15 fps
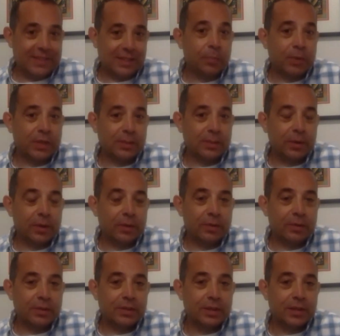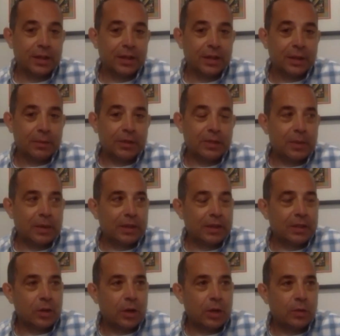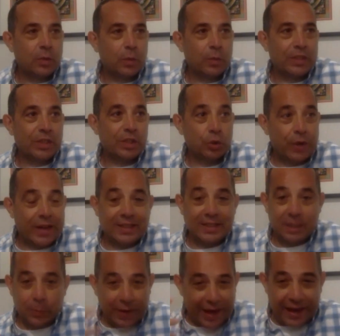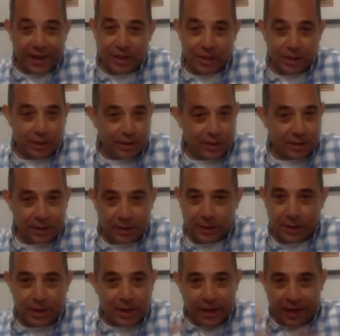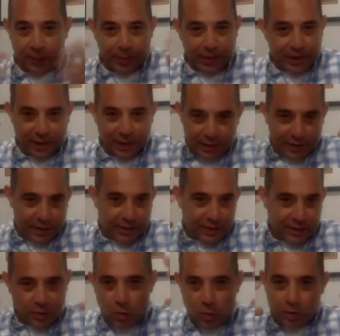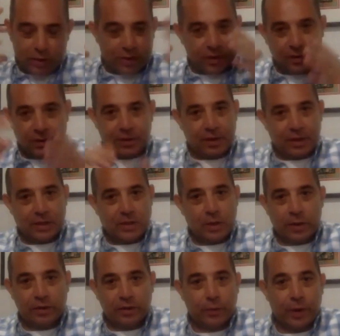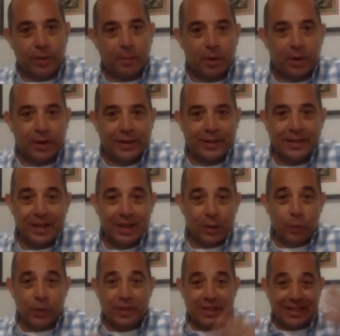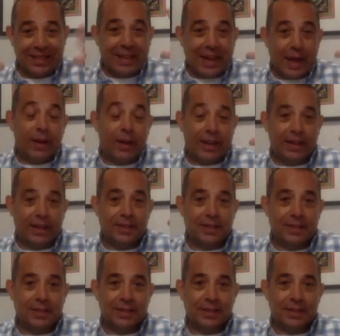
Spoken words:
the present moment, because many of the times when we're stressed and we're anxious and we're getting these thoughts and things going through our mind, we're just in our head.